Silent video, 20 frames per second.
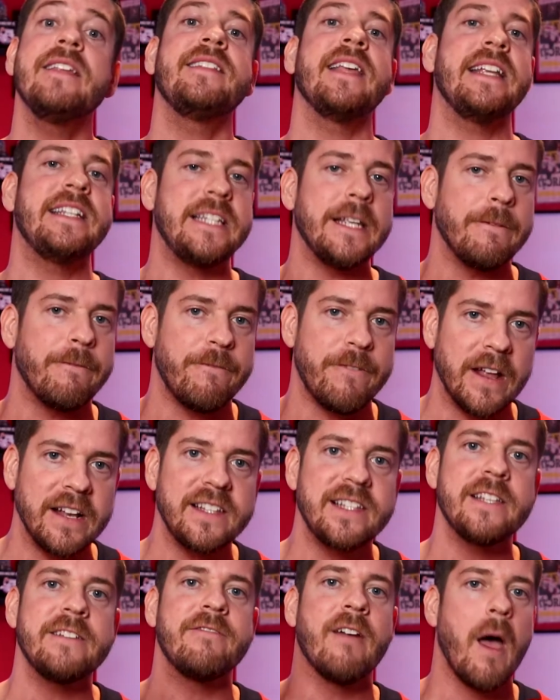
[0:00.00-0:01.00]
is a
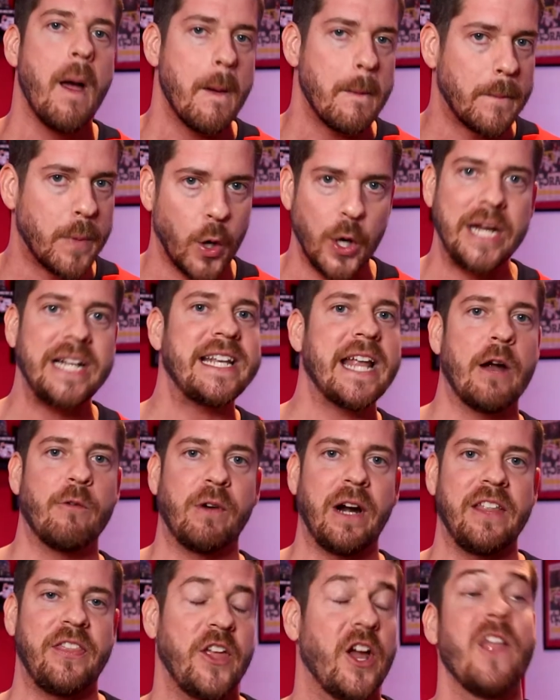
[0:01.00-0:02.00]
defensive
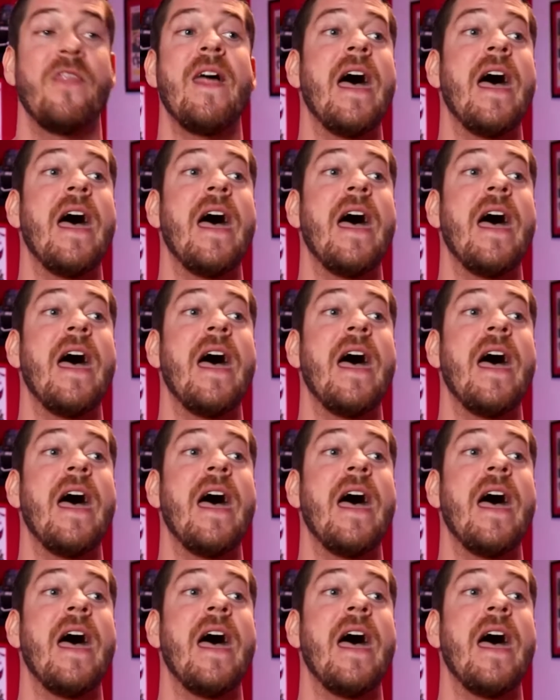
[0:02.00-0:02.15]
breakdown right there.